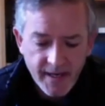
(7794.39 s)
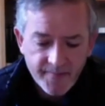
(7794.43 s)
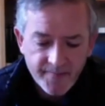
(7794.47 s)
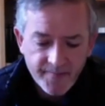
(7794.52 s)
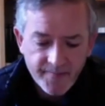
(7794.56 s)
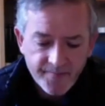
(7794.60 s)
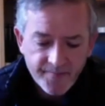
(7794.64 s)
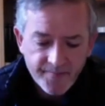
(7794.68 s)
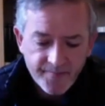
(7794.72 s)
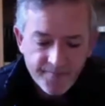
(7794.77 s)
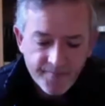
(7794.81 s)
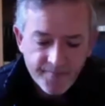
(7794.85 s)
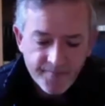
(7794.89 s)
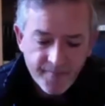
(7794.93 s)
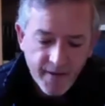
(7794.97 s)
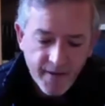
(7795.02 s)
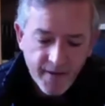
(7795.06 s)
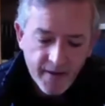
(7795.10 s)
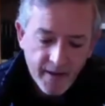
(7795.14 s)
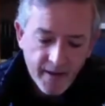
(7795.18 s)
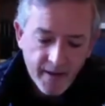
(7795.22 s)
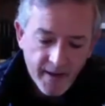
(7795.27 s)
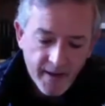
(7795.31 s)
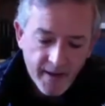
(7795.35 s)
Um,
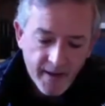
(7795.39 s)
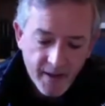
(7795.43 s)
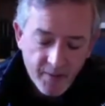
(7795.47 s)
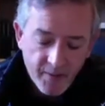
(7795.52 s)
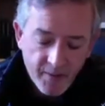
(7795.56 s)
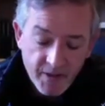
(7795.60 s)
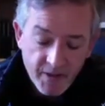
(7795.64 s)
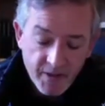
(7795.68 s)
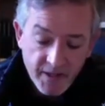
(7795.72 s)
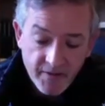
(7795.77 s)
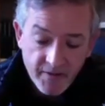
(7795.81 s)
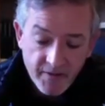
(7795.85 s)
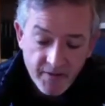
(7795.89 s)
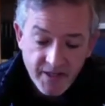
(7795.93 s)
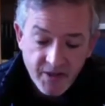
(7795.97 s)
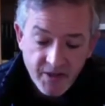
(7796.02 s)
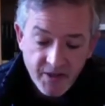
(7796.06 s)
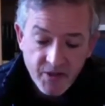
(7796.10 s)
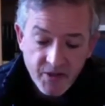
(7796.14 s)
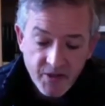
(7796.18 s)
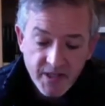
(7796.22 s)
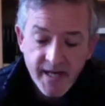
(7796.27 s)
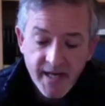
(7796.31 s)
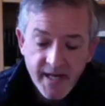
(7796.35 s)
now, what did I write? Yeah,
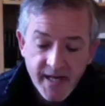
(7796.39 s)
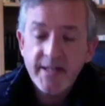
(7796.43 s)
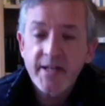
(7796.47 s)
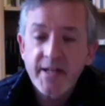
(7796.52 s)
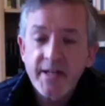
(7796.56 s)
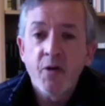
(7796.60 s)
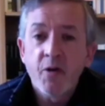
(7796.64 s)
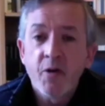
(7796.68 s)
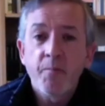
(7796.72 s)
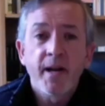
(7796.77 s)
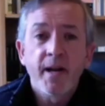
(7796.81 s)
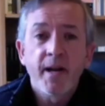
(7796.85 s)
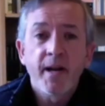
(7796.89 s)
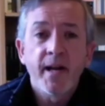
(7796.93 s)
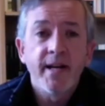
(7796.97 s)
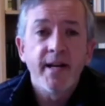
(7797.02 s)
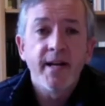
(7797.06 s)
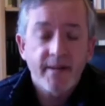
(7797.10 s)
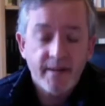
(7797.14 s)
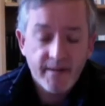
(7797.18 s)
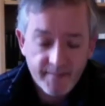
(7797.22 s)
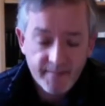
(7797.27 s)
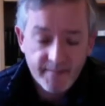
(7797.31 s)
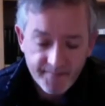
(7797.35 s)
so say it, don't play
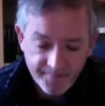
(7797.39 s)
it.